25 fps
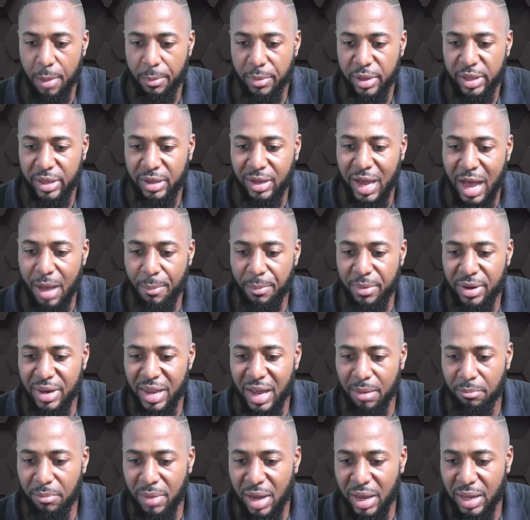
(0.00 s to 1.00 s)
It can't be
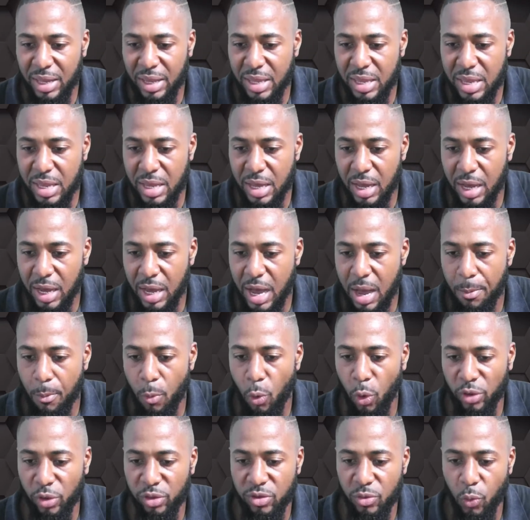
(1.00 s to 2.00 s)
that Magee
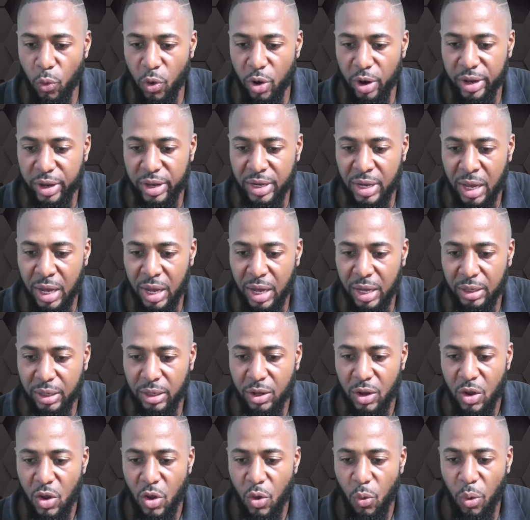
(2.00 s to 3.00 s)
wasn't working hard.
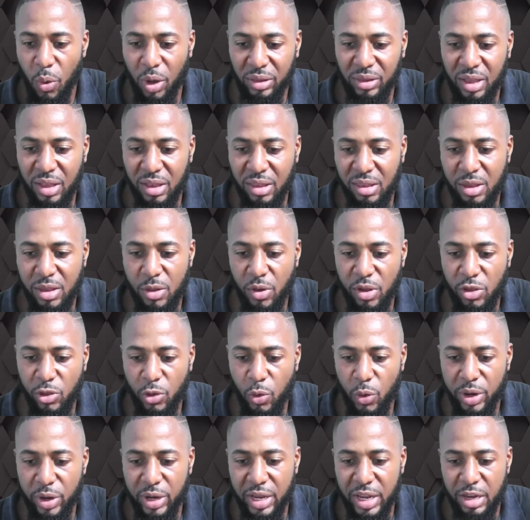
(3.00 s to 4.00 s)
What else he was
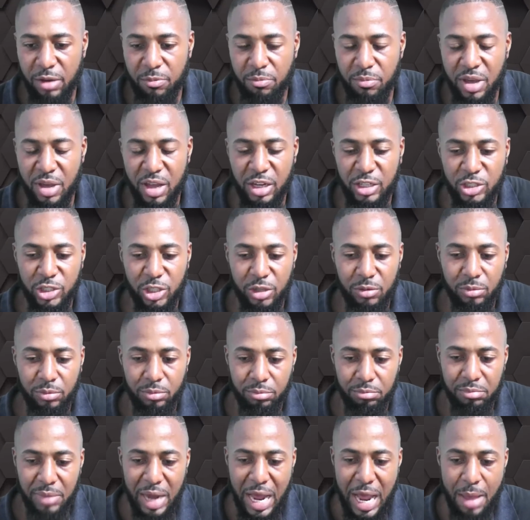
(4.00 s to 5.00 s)
doing in Belgium
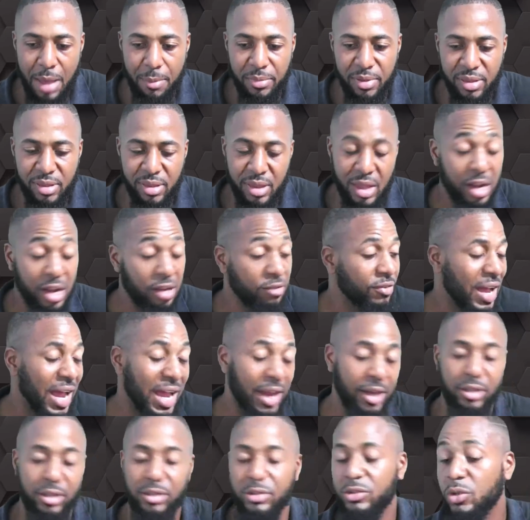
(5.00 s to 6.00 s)
by himself?
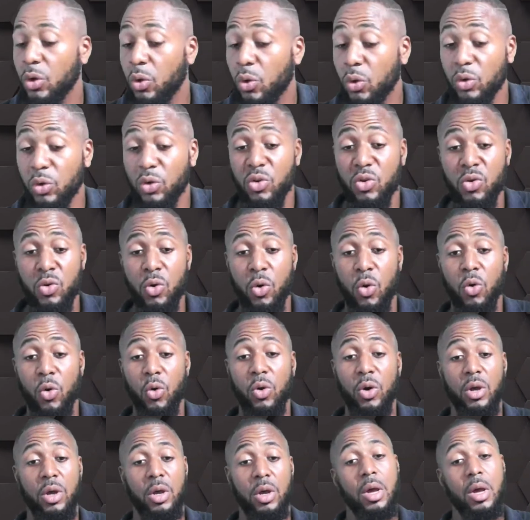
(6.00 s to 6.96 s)
I don't know.